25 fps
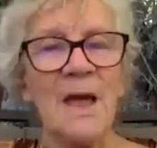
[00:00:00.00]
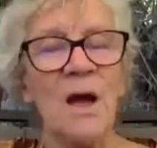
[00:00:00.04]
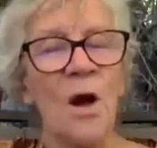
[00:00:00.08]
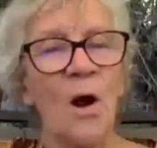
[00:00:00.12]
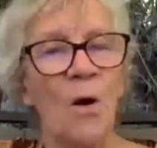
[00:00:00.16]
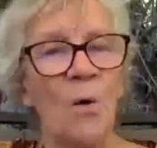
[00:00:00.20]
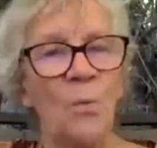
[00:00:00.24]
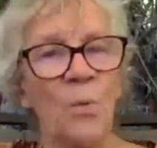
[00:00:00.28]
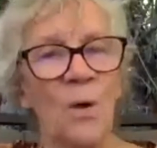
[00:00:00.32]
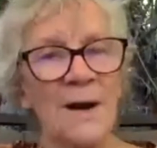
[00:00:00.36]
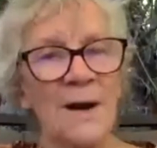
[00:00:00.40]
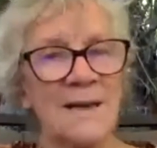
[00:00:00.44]

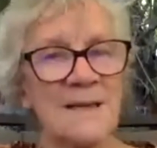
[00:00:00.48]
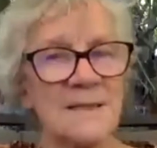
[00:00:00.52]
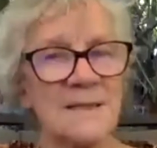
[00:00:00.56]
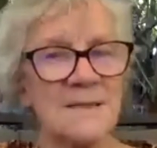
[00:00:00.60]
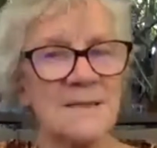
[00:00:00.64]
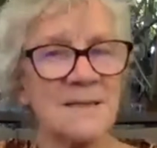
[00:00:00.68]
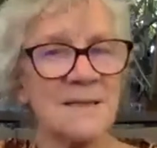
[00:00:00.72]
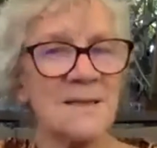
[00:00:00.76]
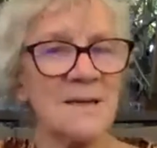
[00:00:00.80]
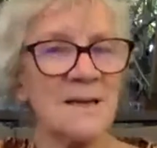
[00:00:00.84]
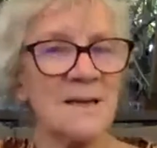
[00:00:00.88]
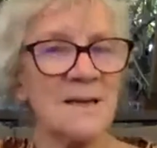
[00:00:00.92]
What he
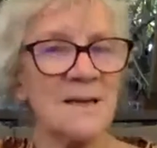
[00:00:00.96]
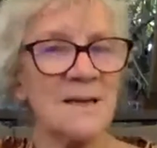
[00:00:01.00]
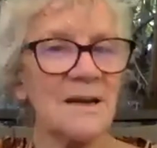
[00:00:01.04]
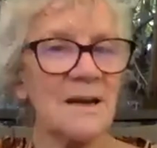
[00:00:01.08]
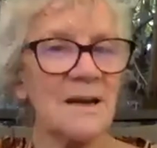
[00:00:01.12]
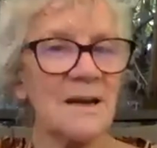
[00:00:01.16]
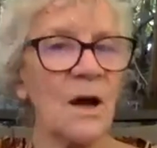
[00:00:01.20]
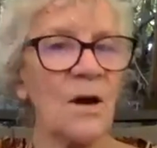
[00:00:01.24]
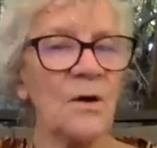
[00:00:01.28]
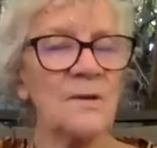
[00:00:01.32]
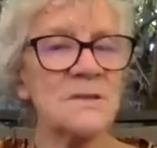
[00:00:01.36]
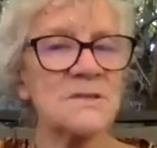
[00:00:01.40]
didn't
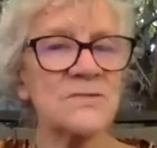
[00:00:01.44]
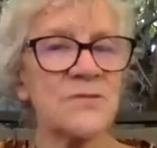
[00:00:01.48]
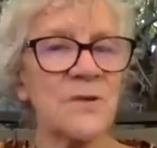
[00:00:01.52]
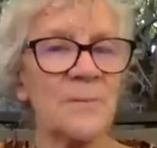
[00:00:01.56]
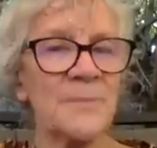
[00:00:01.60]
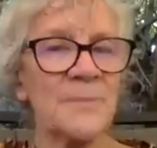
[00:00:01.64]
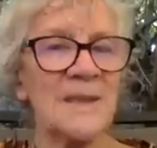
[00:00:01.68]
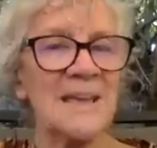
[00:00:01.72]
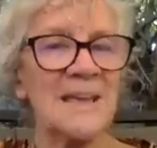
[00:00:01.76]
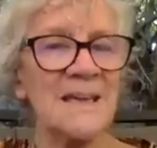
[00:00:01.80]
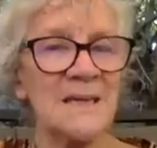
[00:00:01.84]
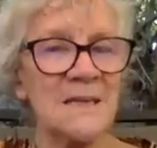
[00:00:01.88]
know is
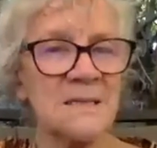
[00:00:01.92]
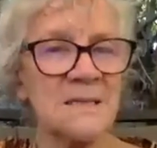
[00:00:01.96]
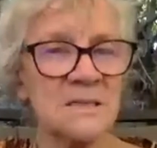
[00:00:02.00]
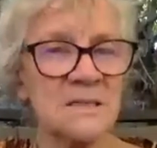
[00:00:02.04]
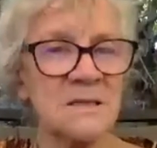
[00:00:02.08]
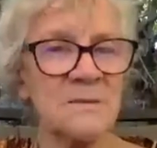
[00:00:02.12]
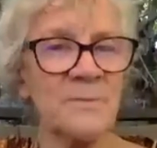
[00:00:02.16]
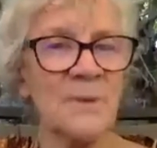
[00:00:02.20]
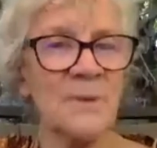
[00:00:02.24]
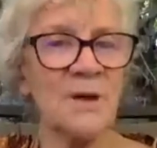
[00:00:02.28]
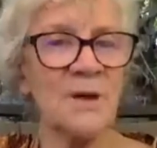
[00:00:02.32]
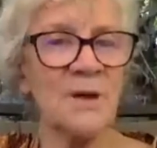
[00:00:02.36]
from the
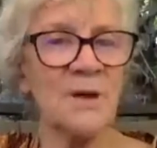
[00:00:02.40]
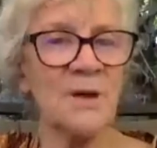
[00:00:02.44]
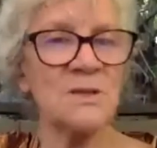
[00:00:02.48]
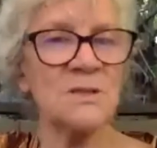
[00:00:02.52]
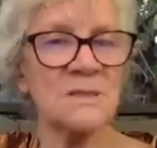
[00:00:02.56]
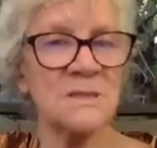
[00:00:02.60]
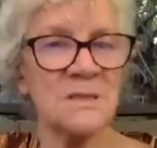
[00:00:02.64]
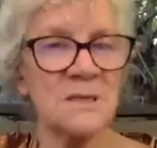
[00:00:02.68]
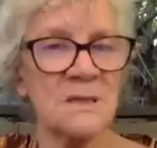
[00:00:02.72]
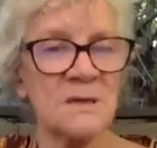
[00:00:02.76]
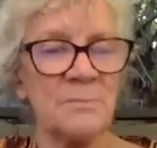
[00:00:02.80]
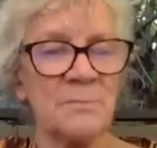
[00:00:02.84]

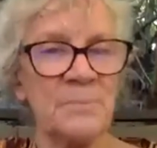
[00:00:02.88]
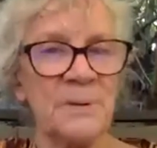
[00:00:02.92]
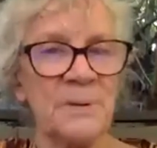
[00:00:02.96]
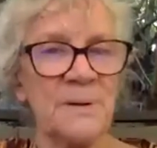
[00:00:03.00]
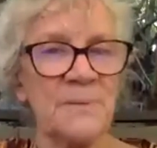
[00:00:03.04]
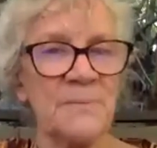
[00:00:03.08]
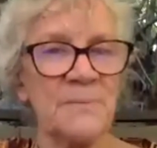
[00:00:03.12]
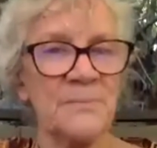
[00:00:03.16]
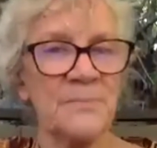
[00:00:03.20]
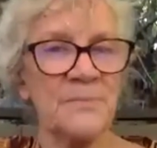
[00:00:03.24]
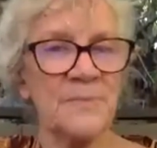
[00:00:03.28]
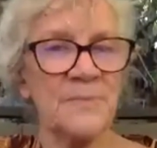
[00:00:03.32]
easternmost tip
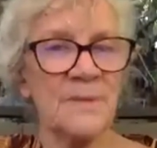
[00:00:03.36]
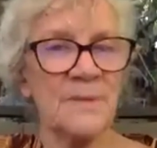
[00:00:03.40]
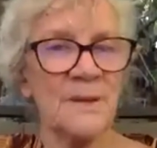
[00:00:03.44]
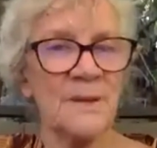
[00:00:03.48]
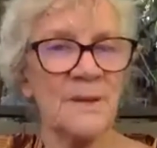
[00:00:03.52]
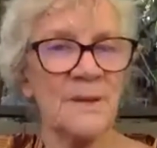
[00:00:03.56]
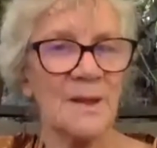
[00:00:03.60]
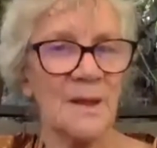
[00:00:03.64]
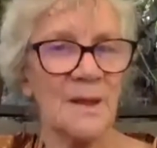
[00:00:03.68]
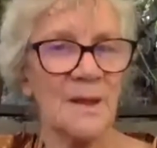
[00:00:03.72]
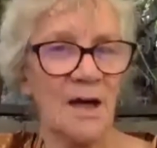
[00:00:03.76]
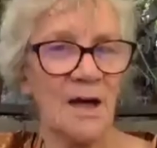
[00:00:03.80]

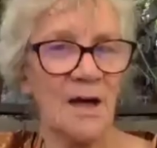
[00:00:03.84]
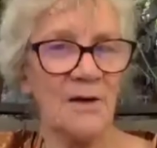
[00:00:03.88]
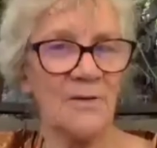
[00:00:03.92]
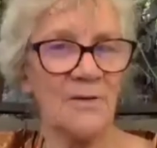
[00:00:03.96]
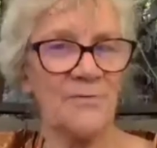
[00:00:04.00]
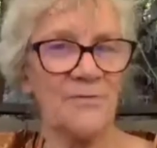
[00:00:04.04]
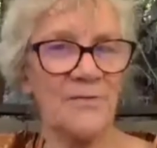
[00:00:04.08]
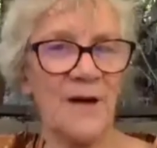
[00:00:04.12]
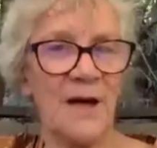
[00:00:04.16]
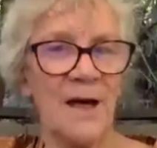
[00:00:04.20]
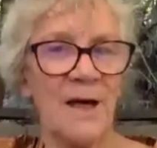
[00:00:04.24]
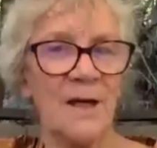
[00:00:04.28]
of
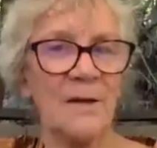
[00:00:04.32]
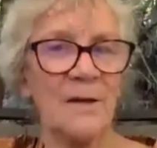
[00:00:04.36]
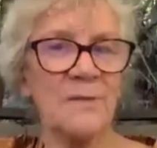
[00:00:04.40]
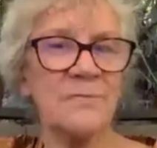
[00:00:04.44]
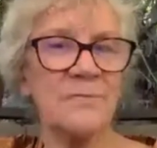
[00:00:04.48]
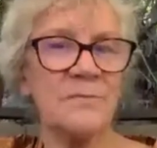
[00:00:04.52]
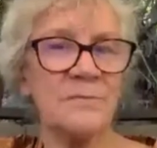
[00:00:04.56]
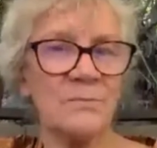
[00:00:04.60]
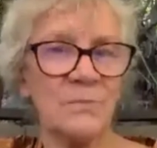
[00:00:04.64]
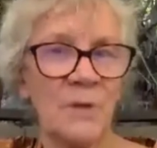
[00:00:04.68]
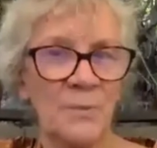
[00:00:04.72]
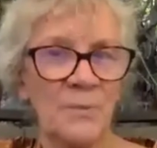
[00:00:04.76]

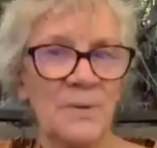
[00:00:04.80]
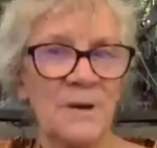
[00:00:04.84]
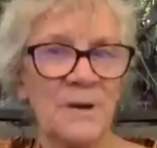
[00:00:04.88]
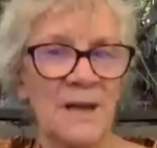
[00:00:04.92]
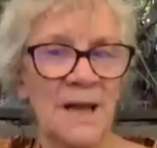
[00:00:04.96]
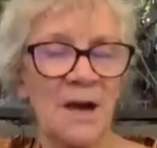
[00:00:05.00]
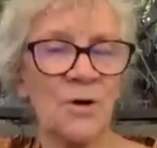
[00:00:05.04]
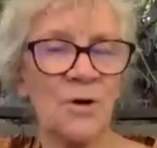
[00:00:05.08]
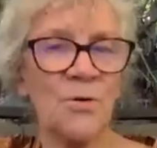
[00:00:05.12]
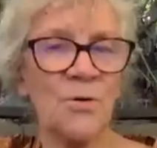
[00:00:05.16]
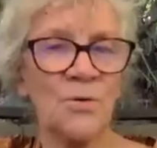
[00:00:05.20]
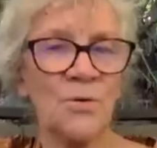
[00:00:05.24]
what we
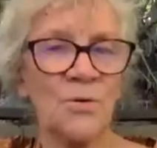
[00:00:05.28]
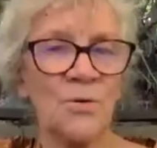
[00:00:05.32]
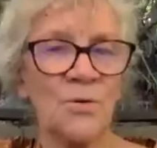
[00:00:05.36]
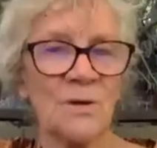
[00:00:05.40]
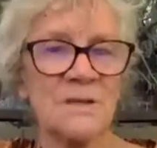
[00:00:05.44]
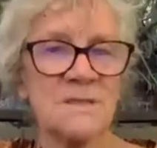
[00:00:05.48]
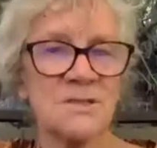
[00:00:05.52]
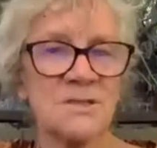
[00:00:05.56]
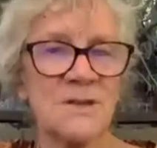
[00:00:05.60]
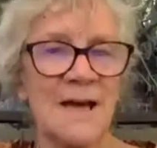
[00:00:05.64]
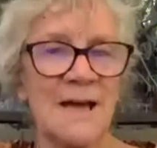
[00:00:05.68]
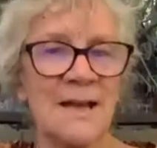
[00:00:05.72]
now call
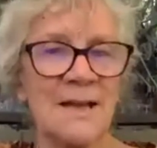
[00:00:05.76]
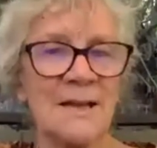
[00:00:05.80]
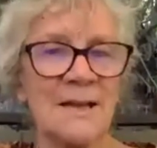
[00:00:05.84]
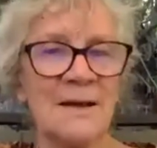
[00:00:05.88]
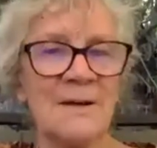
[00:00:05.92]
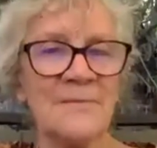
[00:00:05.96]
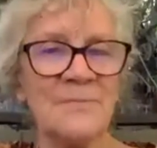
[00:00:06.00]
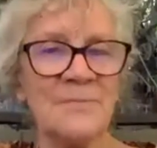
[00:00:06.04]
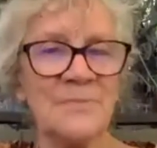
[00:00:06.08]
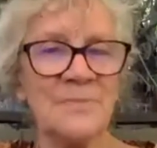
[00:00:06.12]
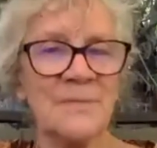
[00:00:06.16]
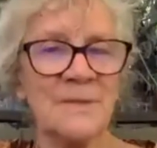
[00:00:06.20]

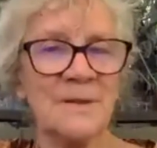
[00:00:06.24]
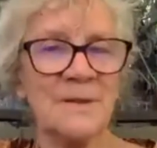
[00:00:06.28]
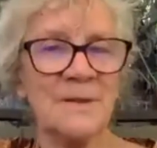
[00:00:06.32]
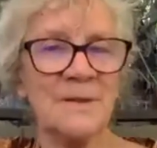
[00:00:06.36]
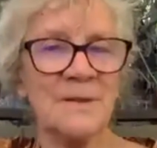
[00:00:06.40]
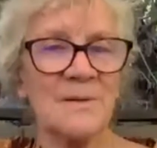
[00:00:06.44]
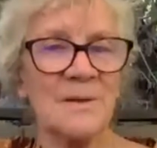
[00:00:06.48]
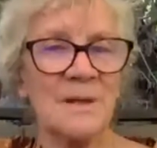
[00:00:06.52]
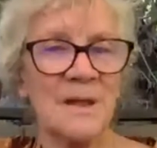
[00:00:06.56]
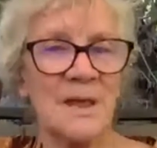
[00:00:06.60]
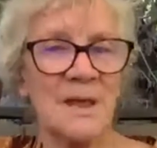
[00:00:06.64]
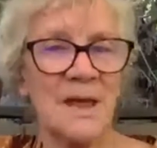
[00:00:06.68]
Australia,
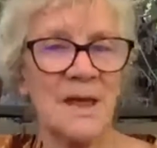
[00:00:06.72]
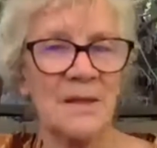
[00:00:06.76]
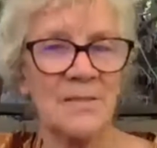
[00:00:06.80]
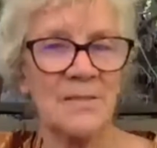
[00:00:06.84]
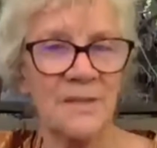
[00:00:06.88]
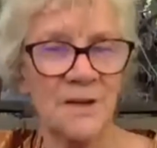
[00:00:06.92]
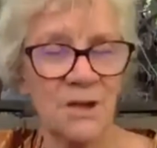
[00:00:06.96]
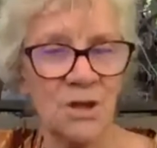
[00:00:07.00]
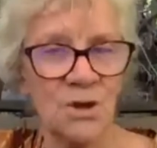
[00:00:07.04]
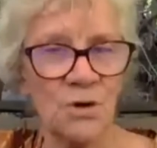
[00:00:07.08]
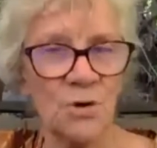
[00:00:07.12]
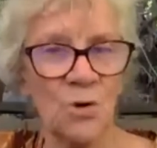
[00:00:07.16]

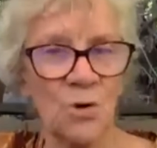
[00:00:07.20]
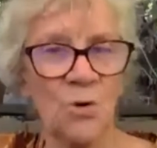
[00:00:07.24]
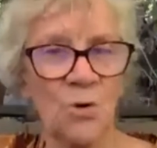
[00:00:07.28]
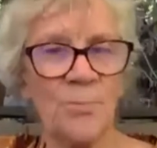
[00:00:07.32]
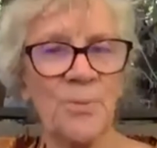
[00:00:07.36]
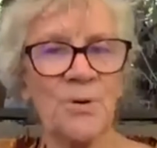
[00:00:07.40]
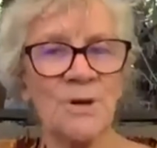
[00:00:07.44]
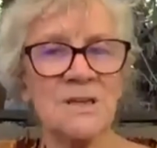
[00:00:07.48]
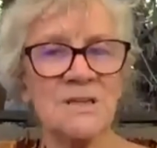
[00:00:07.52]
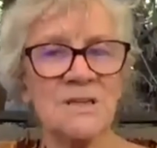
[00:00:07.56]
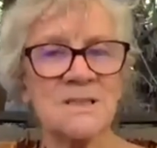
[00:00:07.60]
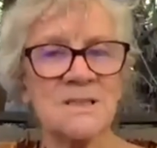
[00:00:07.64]
that he called
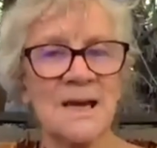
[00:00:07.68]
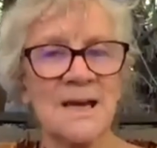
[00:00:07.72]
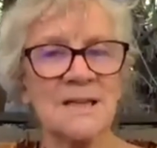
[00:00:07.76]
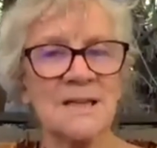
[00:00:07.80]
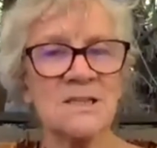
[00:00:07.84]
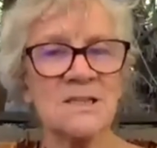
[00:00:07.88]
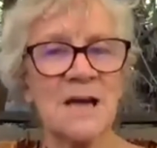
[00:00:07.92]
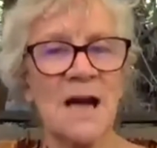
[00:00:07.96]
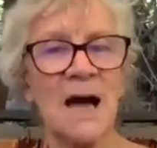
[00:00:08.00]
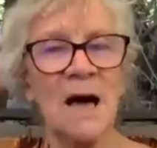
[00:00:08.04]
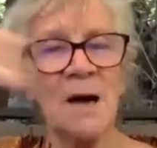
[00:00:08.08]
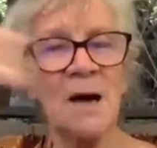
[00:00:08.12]
Point
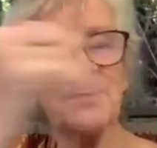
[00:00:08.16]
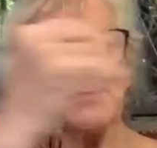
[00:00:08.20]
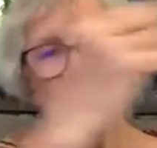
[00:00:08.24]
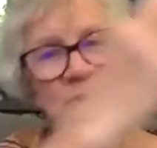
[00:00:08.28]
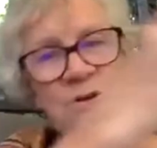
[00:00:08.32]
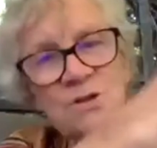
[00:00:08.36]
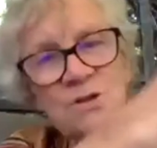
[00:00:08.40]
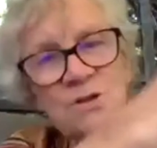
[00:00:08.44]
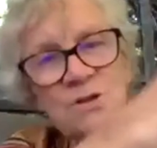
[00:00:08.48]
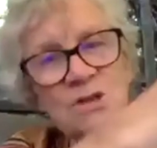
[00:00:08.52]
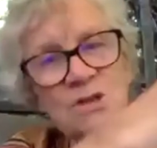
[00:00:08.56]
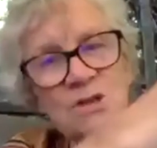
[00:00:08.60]
Danger, up
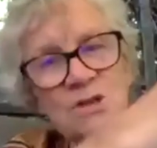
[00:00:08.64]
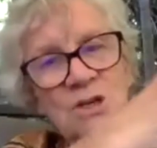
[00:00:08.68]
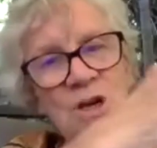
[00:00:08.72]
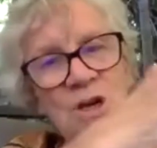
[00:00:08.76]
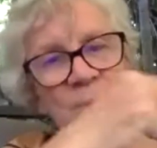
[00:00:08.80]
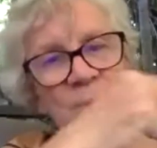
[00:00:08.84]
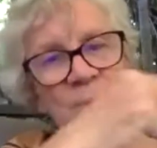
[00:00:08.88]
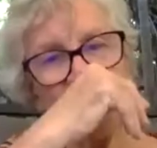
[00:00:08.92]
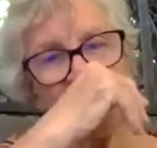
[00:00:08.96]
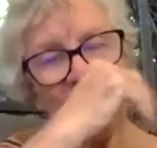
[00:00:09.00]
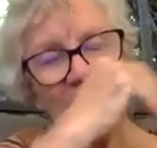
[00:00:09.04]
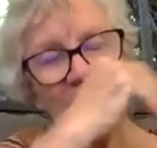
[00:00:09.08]
to the top
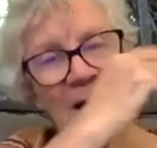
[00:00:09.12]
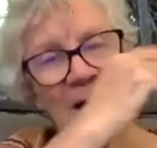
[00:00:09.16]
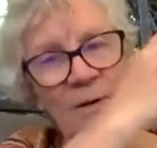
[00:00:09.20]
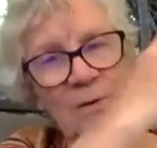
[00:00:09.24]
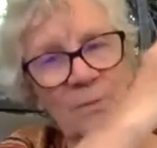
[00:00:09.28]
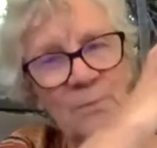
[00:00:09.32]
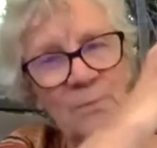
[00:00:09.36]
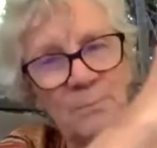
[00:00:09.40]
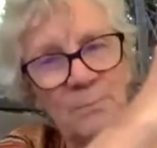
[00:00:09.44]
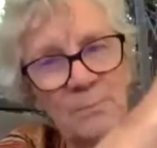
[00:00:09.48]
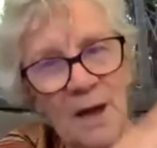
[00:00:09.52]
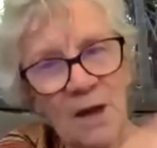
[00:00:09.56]
of
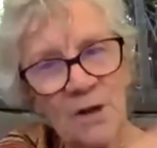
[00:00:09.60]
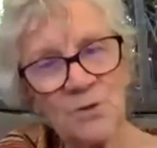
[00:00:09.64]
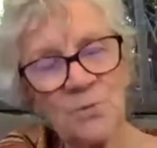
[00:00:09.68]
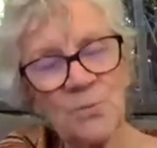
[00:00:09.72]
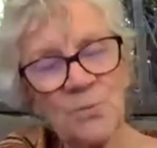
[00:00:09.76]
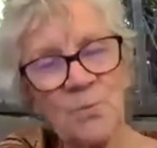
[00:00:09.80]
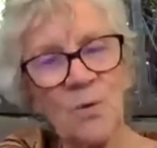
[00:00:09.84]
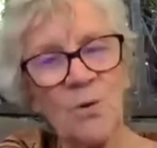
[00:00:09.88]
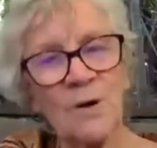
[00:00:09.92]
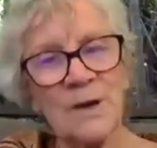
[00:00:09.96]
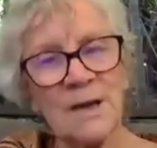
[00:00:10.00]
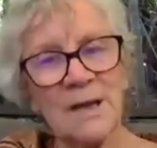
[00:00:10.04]
Mount
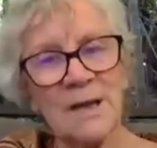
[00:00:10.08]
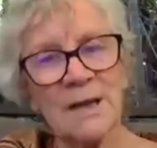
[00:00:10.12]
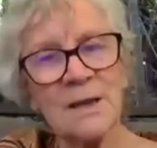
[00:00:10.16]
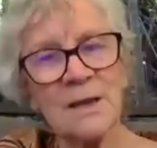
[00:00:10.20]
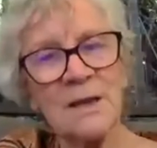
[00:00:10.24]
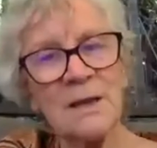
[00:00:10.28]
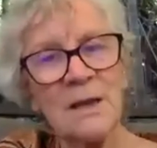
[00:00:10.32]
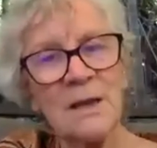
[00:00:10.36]
Warning,